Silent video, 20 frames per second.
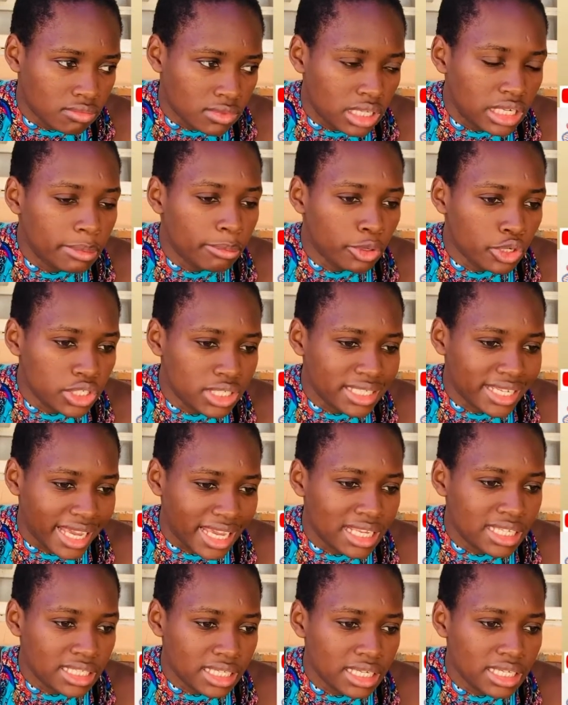in most
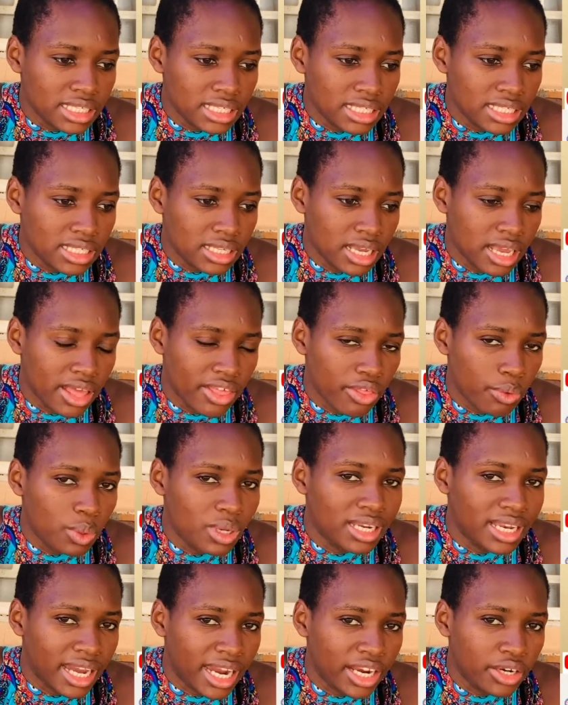cases, they
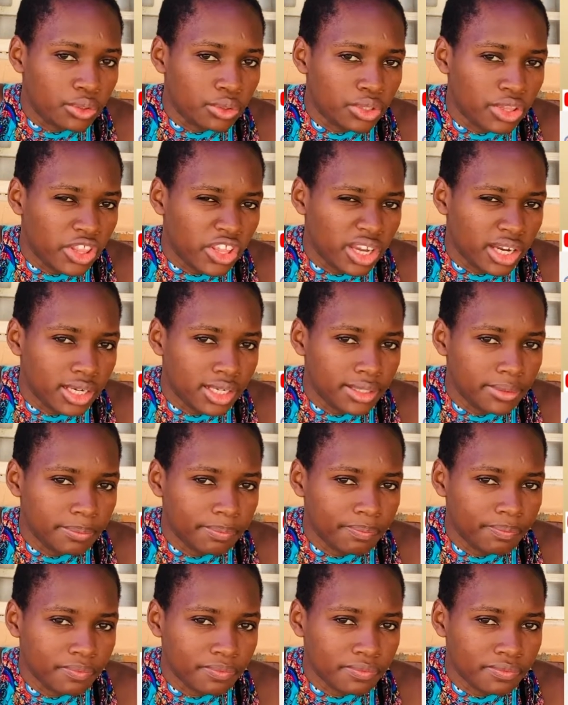rely on their
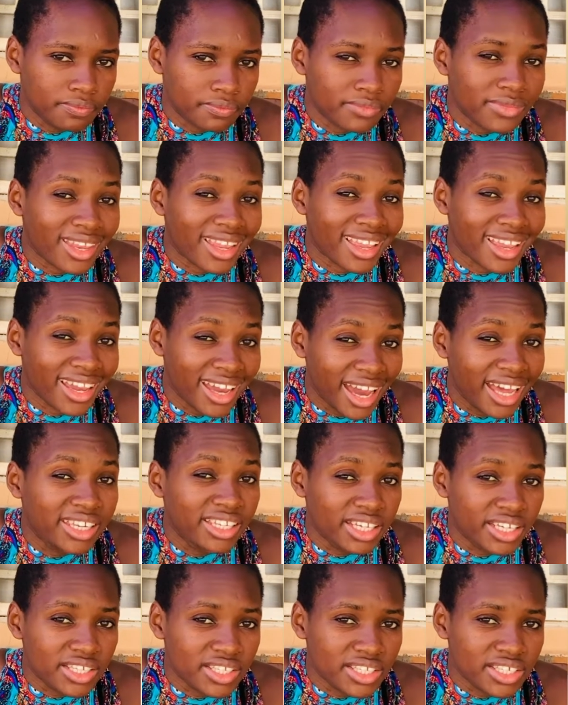
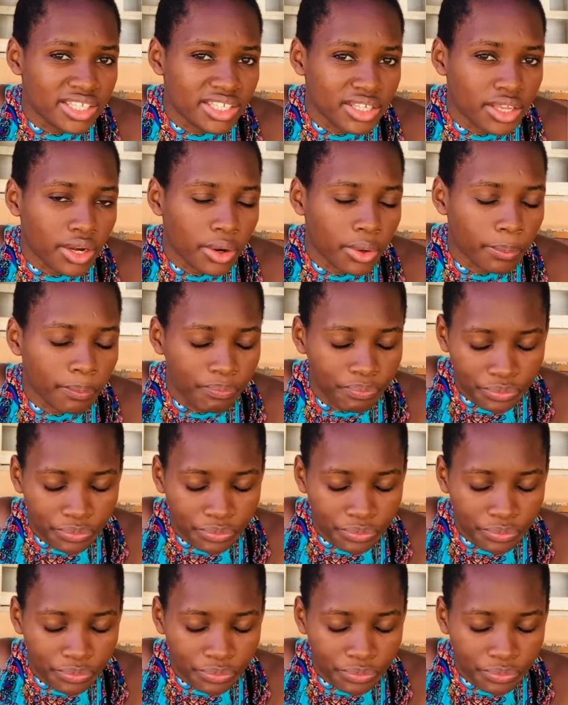guardians, you know.